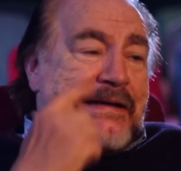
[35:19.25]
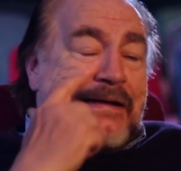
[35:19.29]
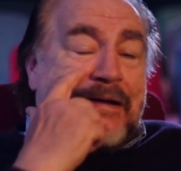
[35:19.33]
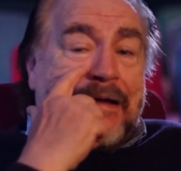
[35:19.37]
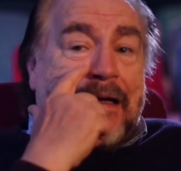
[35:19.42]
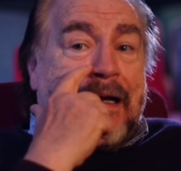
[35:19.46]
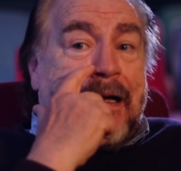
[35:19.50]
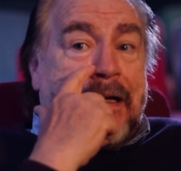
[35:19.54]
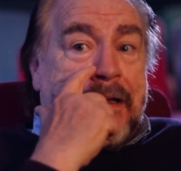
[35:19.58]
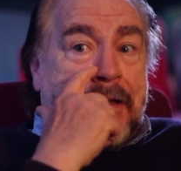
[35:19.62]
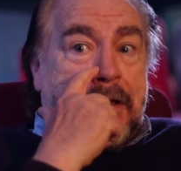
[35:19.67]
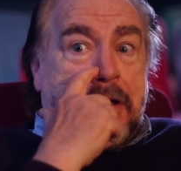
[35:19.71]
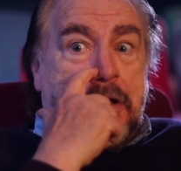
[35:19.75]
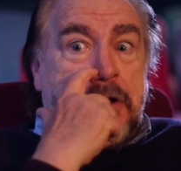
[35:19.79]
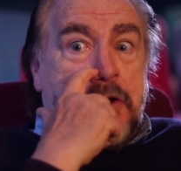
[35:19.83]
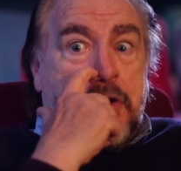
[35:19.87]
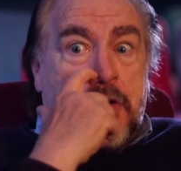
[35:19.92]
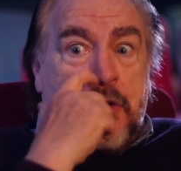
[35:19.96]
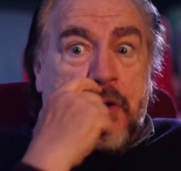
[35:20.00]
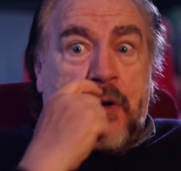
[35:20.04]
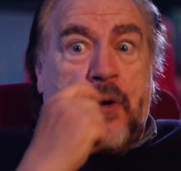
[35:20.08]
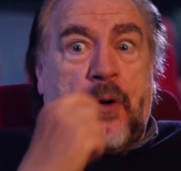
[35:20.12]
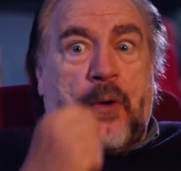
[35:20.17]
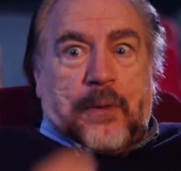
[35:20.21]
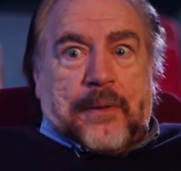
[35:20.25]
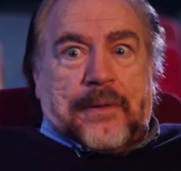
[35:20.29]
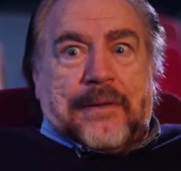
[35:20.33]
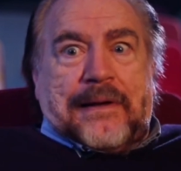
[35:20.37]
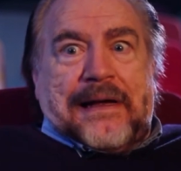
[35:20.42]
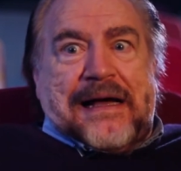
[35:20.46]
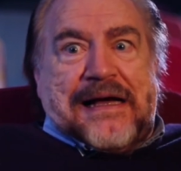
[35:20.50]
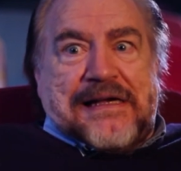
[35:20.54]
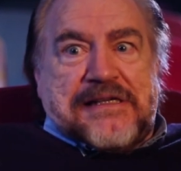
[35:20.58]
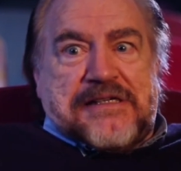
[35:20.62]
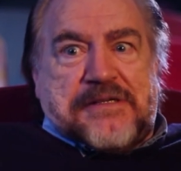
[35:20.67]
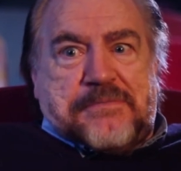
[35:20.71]
grand guignol
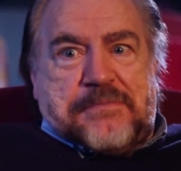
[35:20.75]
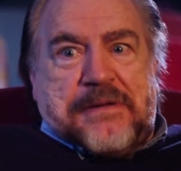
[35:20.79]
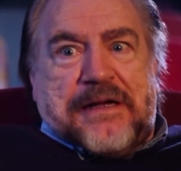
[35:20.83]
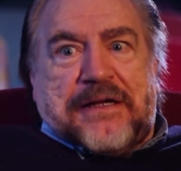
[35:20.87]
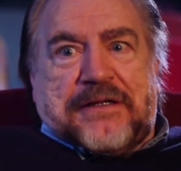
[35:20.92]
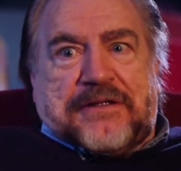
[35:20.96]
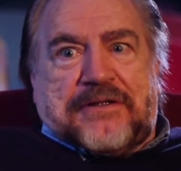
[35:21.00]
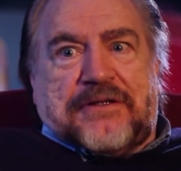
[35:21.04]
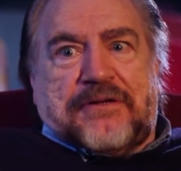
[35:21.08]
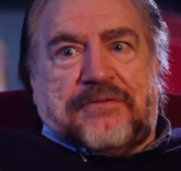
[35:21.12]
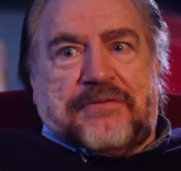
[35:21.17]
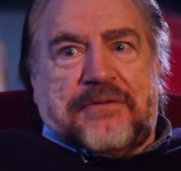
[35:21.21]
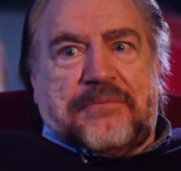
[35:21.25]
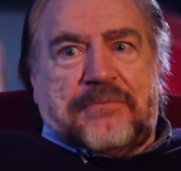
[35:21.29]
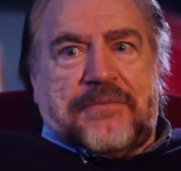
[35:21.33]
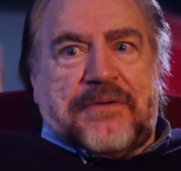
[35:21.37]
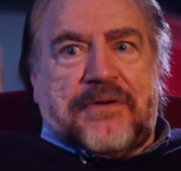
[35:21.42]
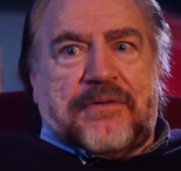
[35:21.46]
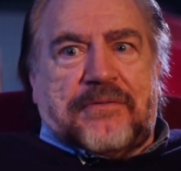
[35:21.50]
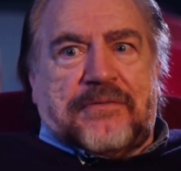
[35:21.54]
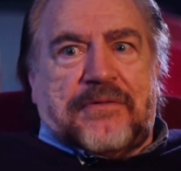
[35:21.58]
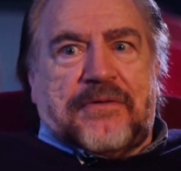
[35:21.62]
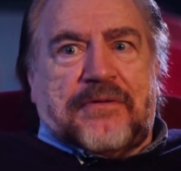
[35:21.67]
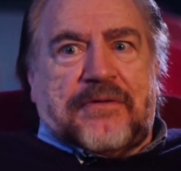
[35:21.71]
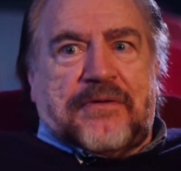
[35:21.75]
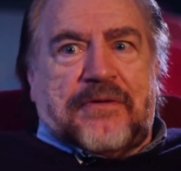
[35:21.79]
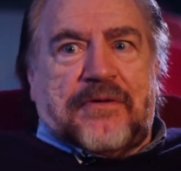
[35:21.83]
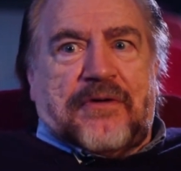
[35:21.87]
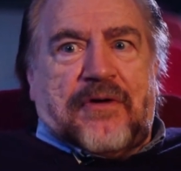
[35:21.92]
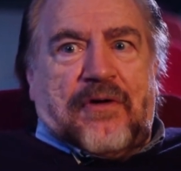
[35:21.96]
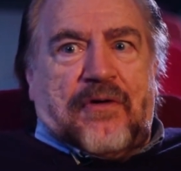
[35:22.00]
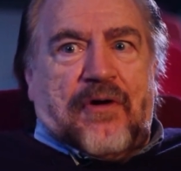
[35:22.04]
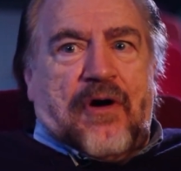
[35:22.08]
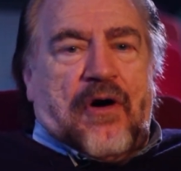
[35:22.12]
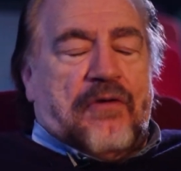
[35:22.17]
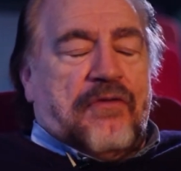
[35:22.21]
aspect
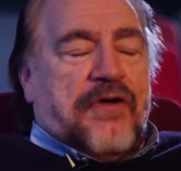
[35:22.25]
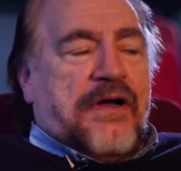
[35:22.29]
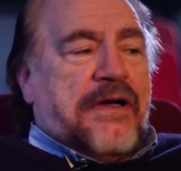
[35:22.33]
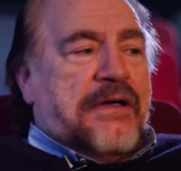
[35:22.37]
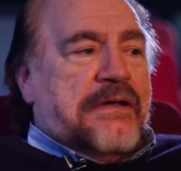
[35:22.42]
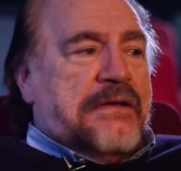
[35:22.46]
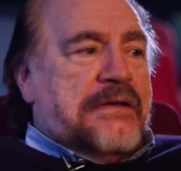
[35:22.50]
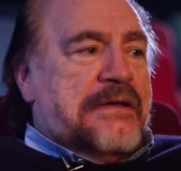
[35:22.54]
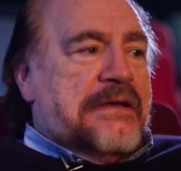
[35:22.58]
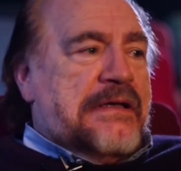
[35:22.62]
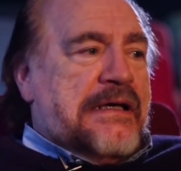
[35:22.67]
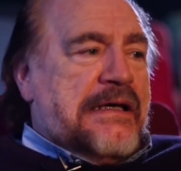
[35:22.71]
of it.